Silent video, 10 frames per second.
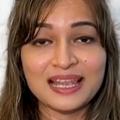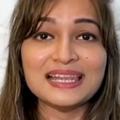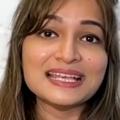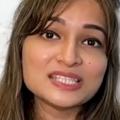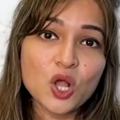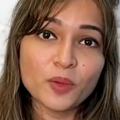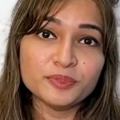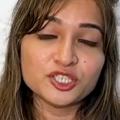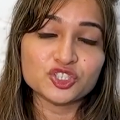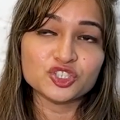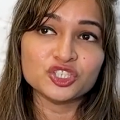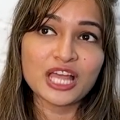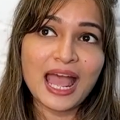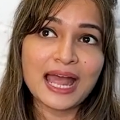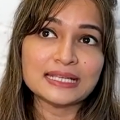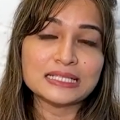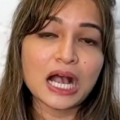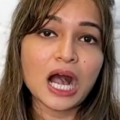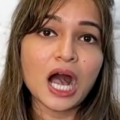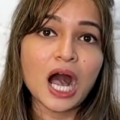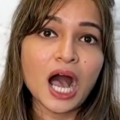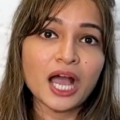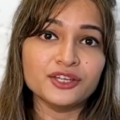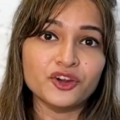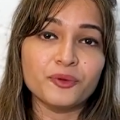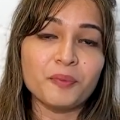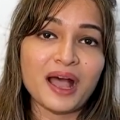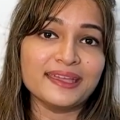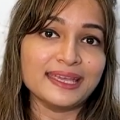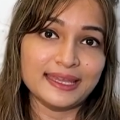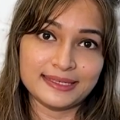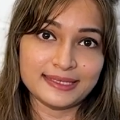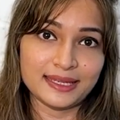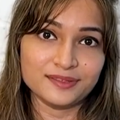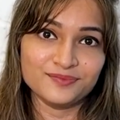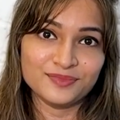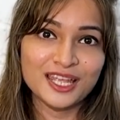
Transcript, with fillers: less competition, and a higher buying intent.